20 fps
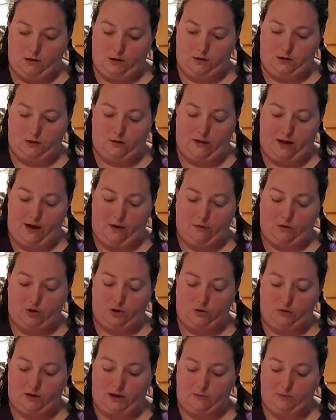So that was
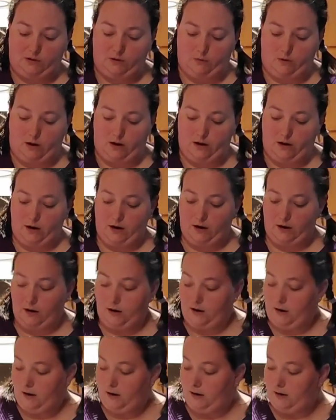2 cups of water
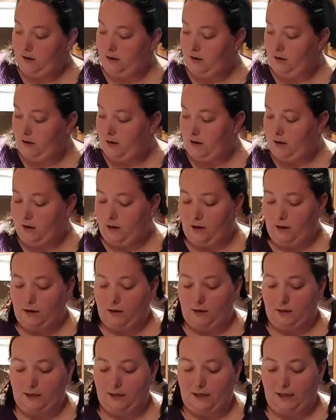
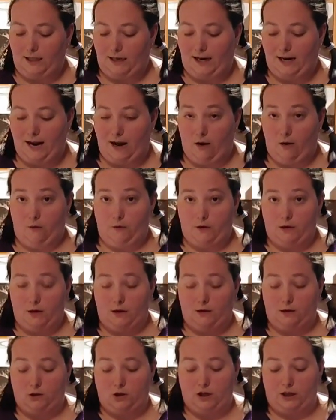to clean out
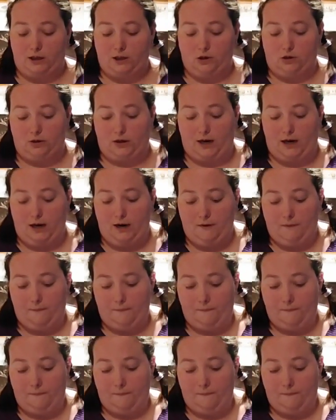the chicken tray.